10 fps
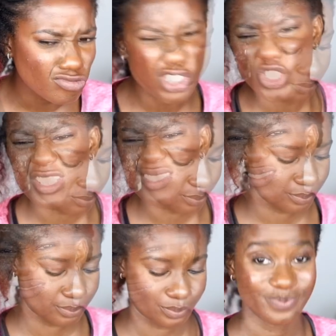to
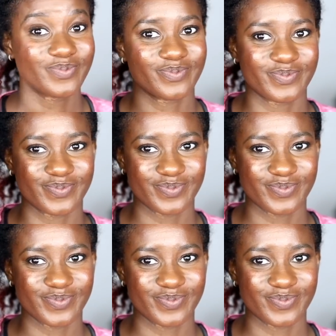just add my deep